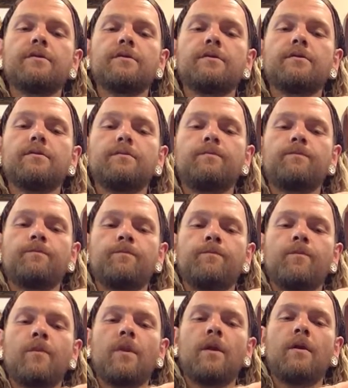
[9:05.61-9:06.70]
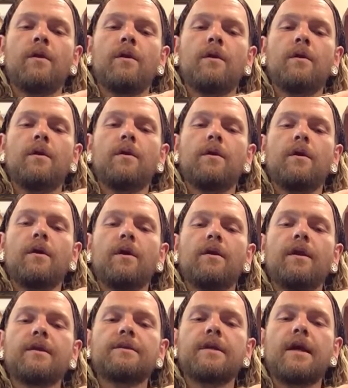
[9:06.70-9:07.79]
And I
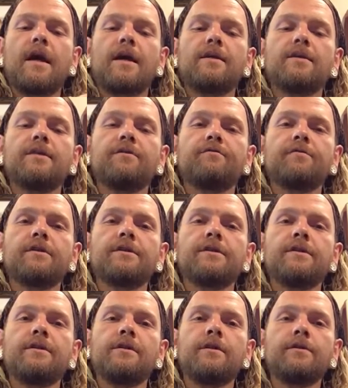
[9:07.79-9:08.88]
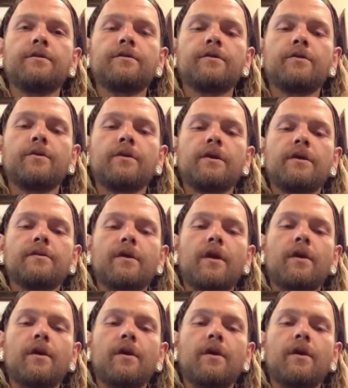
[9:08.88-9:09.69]
like to add different teas to it as I